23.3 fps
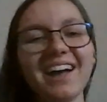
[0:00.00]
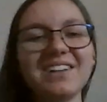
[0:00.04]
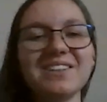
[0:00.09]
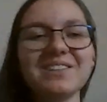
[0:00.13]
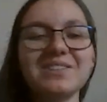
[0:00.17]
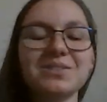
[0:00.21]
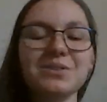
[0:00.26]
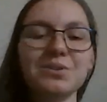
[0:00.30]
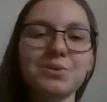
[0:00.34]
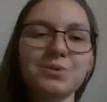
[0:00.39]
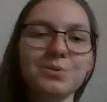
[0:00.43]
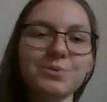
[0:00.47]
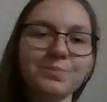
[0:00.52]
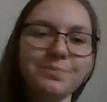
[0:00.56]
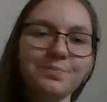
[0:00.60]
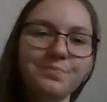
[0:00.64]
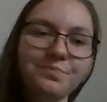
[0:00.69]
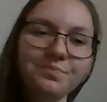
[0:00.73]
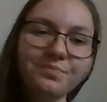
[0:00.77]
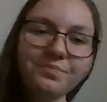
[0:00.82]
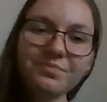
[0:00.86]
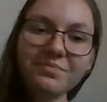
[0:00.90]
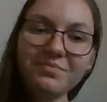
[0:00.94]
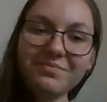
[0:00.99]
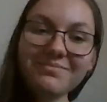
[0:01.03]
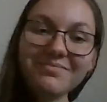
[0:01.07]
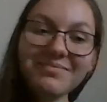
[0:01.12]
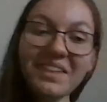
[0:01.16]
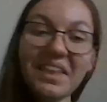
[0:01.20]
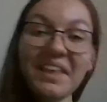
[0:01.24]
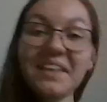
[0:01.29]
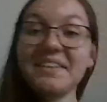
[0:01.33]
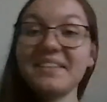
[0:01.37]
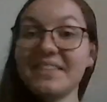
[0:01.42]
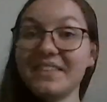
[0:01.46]
And so
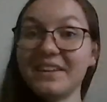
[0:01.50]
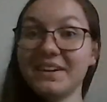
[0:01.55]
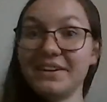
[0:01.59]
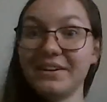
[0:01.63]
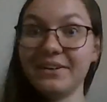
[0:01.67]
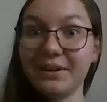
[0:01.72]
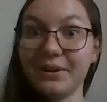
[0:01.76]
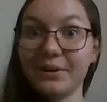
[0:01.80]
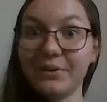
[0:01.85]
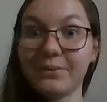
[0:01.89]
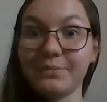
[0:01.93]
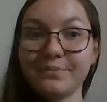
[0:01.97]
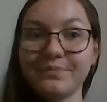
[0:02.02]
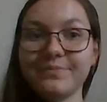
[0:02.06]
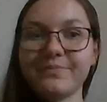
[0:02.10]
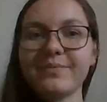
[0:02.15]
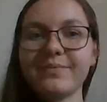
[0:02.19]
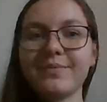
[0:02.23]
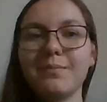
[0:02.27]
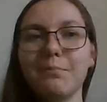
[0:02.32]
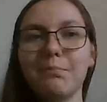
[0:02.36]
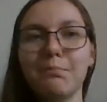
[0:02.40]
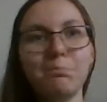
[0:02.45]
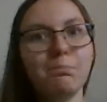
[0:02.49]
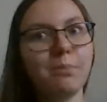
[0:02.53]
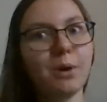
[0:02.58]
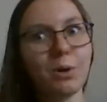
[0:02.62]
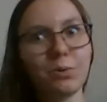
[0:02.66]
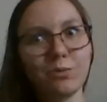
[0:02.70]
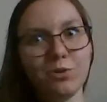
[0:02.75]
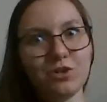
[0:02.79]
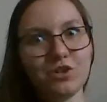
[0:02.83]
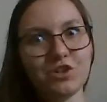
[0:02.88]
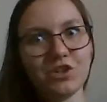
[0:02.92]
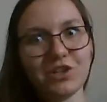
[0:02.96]
there you go.
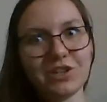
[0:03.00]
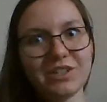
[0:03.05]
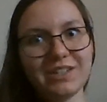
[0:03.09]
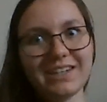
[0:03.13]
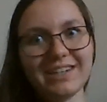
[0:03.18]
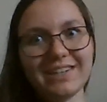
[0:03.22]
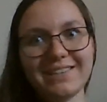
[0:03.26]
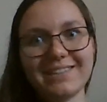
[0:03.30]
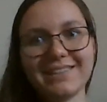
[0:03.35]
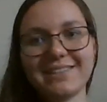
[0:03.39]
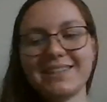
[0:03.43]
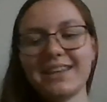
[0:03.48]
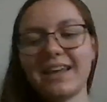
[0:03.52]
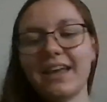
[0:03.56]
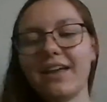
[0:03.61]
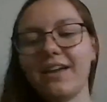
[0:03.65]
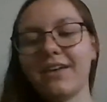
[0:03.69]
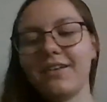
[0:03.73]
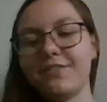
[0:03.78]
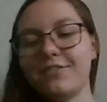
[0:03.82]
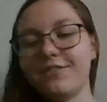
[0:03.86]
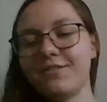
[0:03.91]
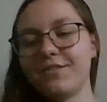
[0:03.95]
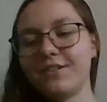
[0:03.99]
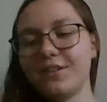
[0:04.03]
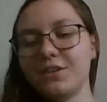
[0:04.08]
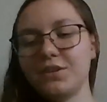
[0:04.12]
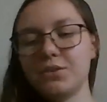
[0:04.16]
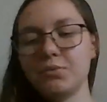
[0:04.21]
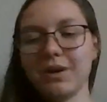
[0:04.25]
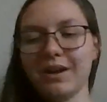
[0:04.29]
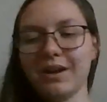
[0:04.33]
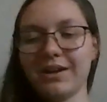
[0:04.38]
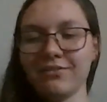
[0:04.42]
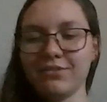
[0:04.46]
Bone churches. If
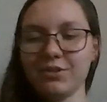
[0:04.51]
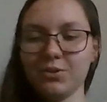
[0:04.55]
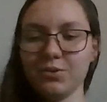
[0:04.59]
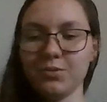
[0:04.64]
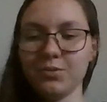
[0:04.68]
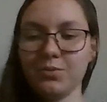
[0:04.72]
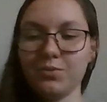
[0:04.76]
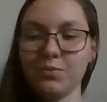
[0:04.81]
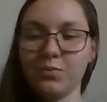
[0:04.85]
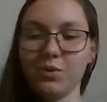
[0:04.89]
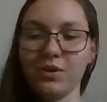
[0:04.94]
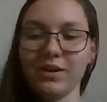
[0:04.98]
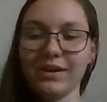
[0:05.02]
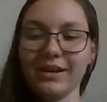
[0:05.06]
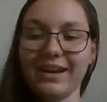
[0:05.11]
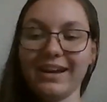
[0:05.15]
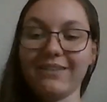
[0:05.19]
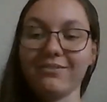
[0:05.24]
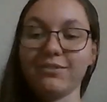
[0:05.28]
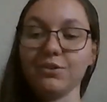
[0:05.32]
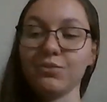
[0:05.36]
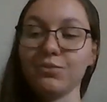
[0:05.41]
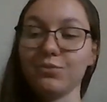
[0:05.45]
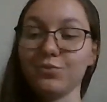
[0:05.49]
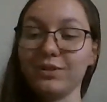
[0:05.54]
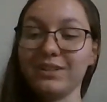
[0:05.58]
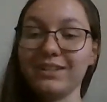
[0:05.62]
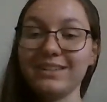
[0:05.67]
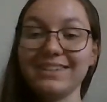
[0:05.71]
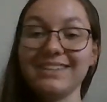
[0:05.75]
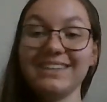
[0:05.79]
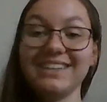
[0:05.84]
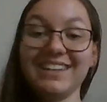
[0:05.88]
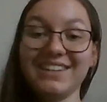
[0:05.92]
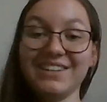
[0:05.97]
you ever want to have a
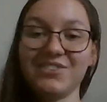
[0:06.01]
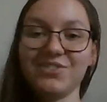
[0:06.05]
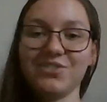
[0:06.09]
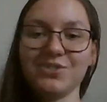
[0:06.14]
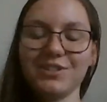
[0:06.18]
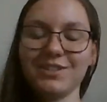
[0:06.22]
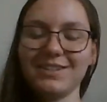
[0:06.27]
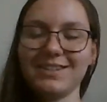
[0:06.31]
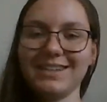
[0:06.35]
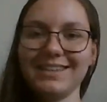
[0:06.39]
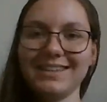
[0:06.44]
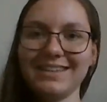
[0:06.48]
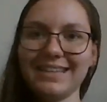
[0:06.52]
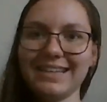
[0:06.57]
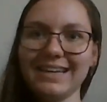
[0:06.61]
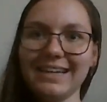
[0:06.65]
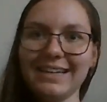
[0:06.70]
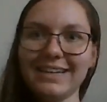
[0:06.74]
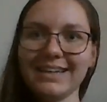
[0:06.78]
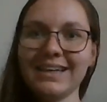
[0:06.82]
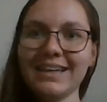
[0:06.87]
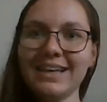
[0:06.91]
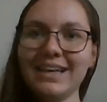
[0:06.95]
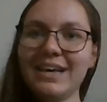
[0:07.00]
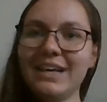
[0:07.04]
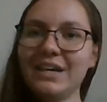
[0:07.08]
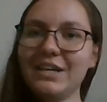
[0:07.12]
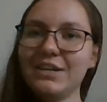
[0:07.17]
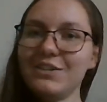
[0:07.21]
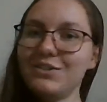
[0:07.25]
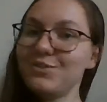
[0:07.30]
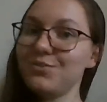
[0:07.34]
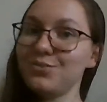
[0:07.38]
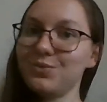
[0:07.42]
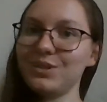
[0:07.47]
really interesting thing
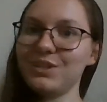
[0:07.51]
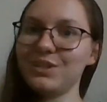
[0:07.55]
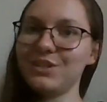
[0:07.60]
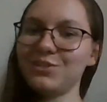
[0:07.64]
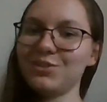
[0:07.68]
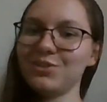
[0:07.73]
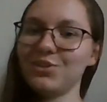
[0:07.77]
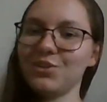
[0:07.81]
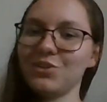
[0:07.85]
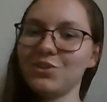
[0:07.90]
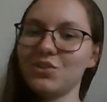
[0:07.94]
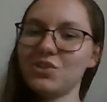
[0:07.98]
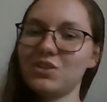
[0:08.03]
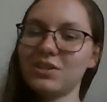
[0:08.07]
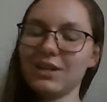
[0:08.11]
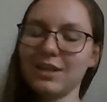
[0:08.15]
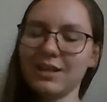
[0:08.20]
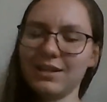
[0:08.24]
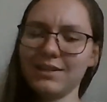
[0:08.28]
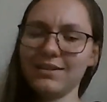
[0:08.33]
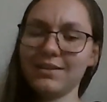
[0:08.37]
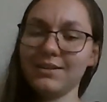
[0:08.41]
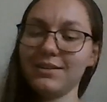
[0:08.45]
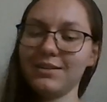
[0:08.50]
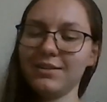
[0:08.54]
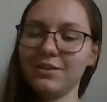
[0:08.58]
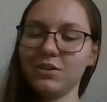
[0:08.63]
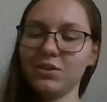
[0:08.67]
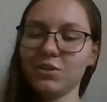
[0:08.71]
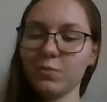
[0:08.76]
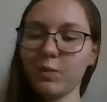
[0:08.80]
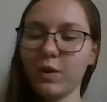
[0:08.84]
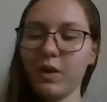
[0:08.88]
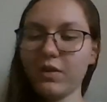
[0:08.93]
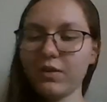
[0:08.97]
to research, and
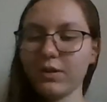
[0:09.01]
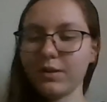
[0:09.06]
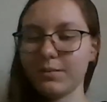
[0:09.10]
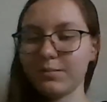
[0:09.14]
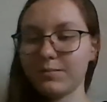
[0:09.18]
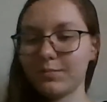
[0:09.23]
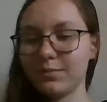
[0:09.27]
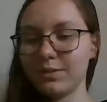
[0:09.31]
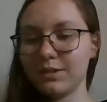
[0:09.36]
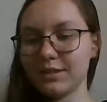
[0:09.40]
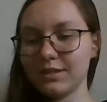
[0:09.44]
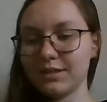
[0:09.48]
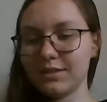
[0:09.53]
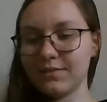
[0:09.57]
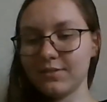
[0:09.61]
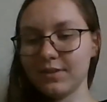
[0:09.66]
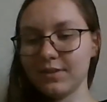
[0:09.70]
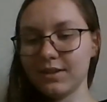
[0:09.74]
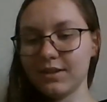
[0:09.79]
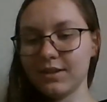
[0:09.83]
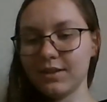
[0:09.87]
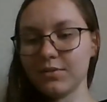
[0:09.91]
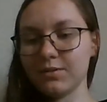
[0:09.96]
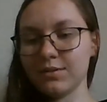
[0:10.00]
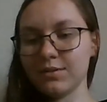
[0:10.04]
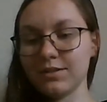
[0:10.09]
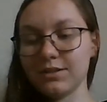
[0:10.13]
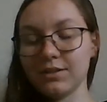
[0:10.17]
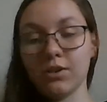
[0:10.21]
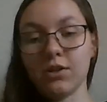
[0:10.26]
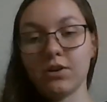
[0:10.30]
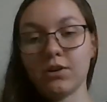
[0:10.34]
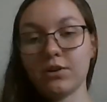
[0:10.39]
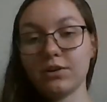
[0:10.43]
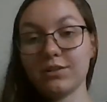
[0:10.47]
you're welcome. This video is
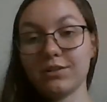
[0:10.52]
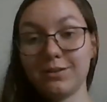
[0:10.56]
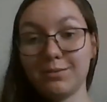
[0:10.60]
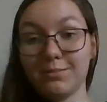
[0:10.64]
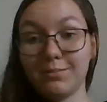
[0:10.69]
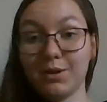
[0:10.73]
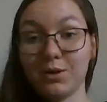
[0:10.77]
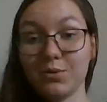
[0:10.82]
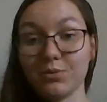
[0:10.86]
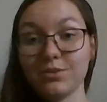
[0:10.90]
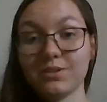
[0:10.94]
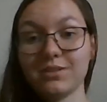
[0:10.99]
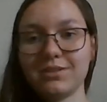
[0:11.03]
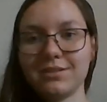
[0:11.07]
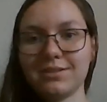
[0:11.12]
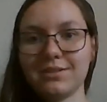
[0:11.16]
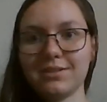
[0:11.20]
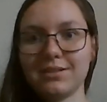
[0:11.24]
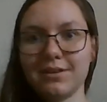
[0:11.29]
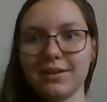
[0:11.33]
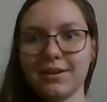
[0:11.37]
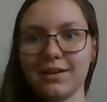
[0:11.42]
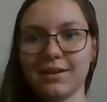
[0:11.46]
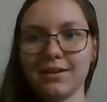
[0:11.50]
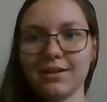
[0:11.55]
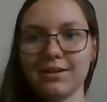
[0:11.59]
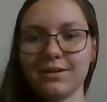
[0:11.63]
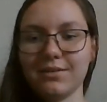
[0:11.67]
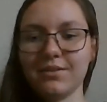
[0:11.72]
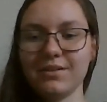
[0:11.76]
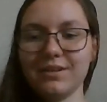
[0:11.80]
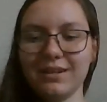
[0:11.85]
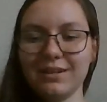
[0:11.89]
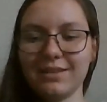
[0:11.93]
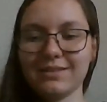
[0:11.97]
longer than most, and
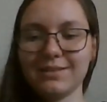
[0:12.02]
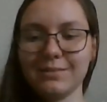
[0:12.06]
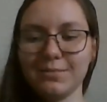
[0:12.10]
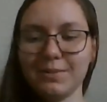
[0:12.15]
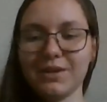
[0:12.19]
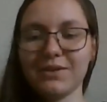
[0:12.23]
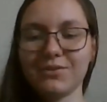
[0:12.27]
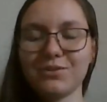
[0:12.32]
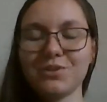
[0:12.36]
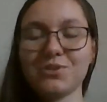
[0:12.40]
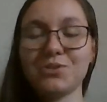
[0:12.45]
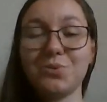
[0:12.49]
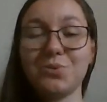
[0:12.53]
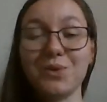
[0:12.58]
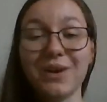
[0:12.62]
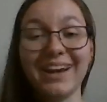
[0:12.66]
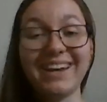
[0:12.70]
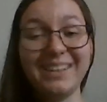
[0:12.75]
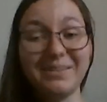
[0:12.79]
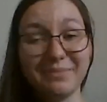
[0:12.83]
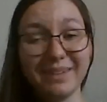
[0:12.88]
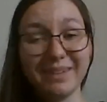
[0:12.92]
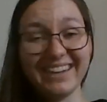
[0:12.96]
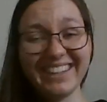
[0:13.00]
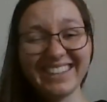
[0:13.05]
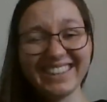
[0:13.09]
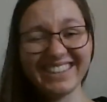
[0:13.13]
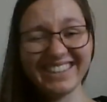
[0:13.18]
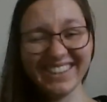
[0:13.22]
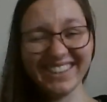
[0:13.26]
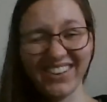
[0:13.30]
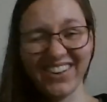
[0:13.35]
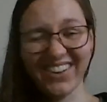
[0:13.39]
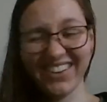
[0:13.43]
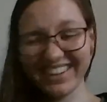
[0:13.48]
it's about 20
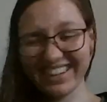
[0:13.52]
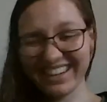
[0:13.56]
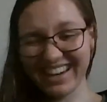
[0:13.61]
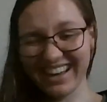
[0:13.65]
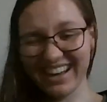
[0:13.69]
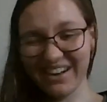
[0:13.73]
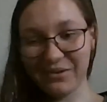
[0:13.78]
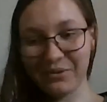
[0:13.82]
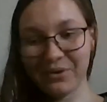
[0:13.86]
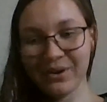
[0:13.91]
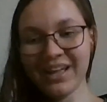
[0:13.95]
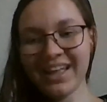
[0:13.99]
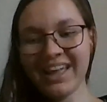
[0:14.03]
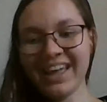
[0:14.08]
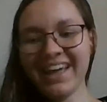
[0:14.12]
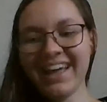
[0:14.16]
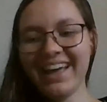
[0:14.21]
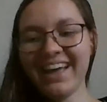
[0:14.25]
minutes long now.